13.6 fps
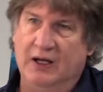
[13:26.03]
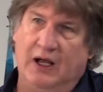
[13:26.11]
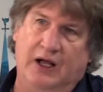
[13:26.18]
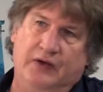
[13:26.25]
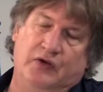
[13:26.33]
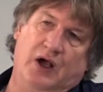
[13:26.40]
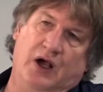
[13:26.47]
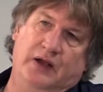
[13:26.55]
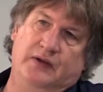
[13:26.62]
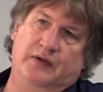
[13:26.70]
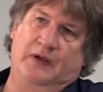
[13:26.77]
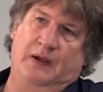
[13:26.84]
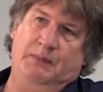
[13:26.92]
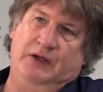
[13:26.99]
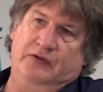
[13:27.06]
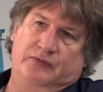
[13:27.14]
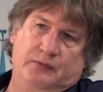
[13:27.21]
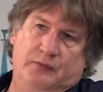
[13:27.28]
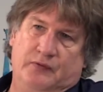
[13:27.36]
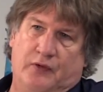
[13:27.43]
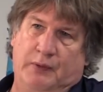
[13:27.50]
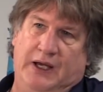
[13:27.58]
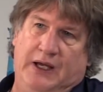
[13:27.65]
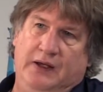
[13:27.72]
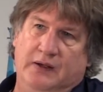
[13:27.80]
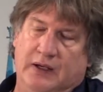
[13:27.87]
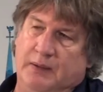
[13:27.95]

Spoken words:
And that means, for me,